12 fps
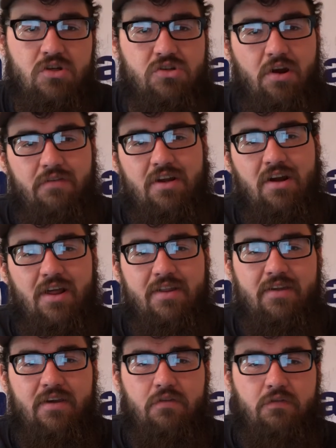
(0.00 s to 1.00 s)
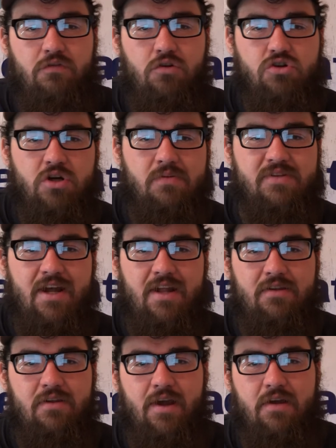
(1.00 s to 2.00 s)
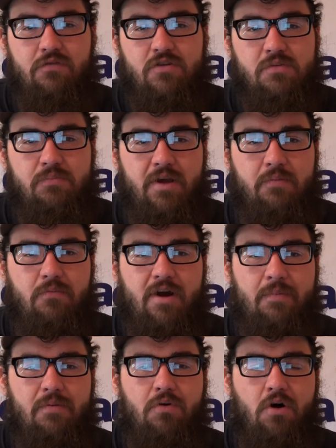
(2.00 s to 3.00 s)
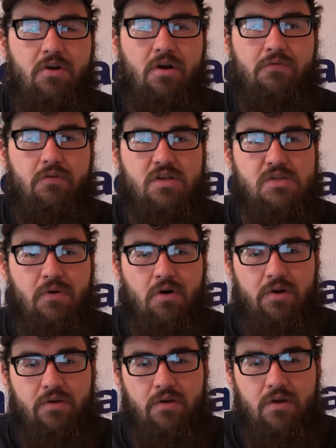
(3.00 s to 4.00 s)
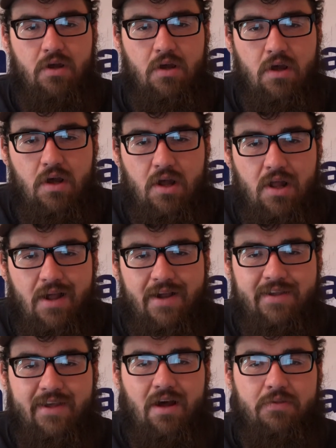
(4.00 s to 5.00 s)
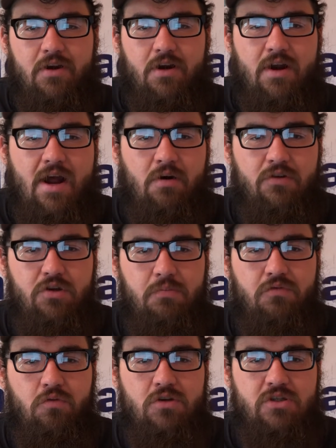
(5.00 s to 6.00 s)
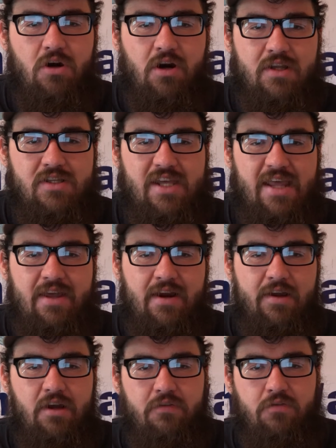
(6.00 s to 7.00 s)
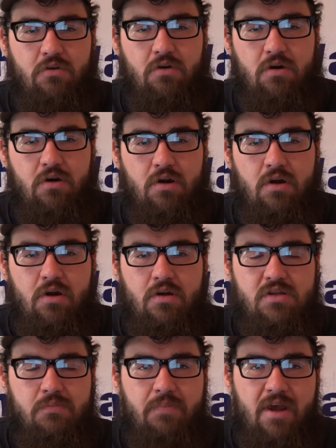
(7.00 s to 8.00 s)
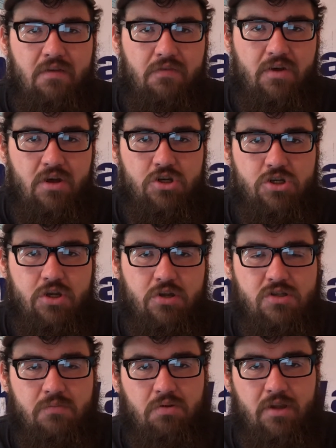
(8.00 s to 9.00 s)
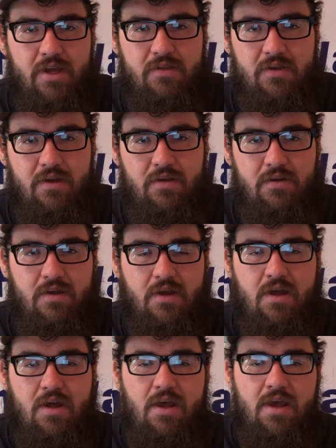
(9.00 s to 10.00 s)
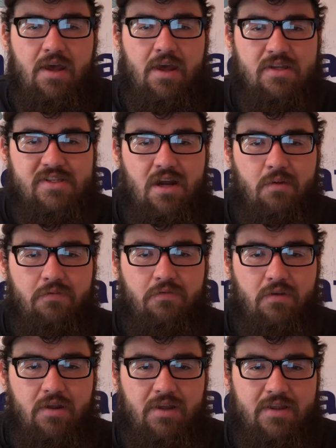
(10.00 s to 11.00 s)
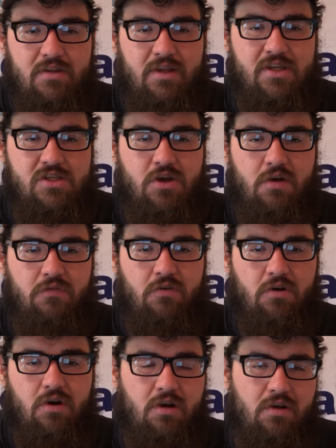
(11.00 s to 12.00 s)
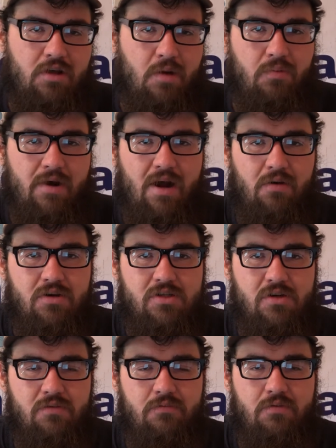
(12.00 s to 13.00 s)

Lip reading: So every year I like to take a few trips at night for some big crappie bulking up for the spawn. I like to get out there an hour or two before dark and scan the area for some bait fish and some plankton and set up and let the light soak for a couple hours.